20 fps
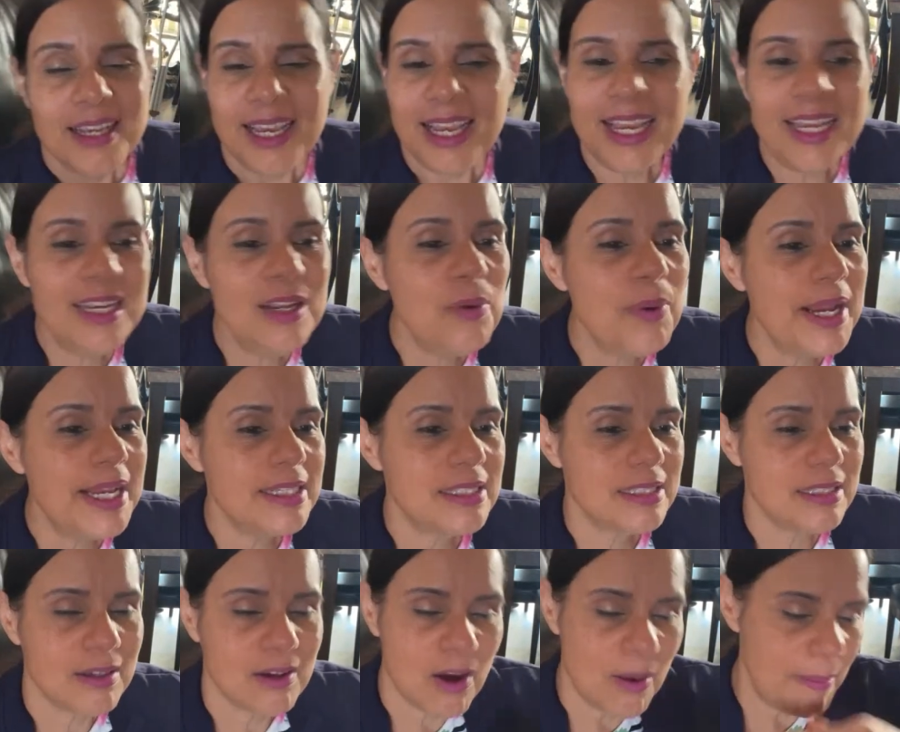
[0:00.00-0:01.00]

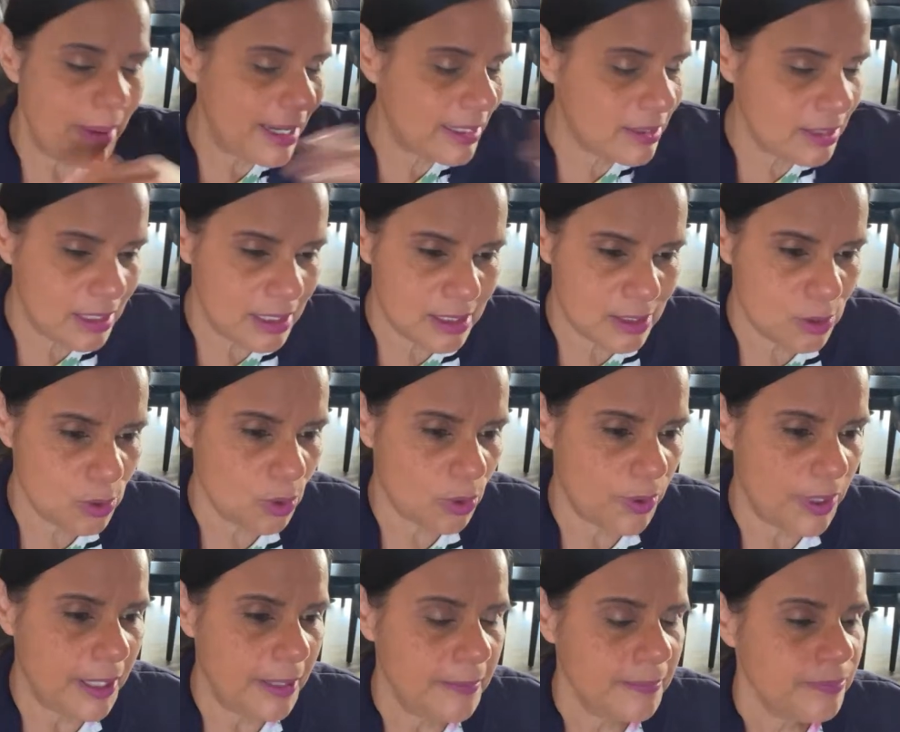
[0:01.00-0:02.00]
Anyways, come back to the
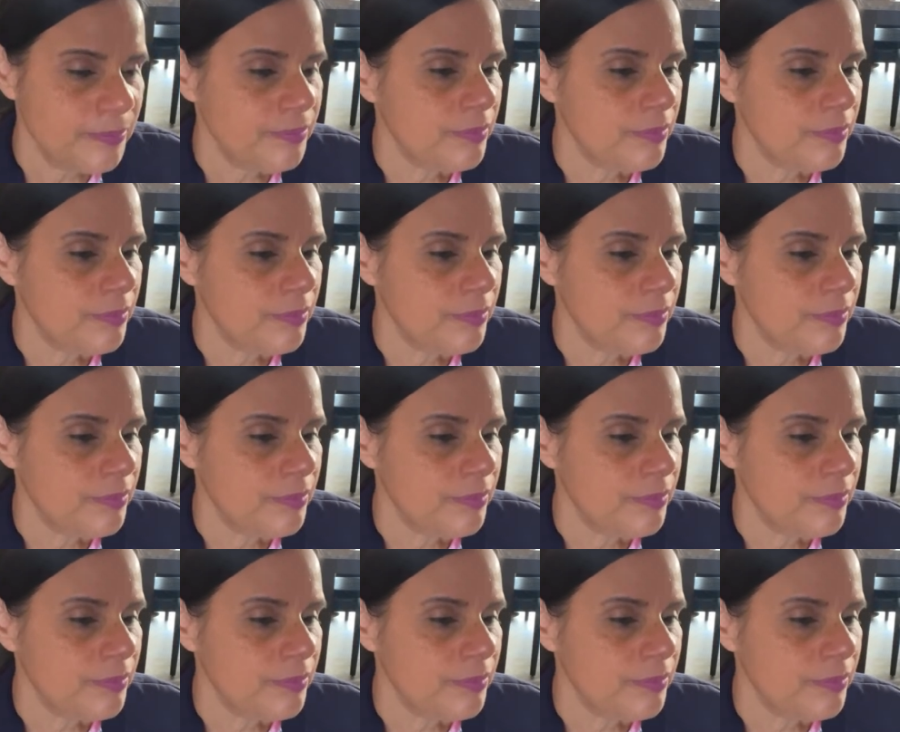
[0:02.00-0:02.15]
story.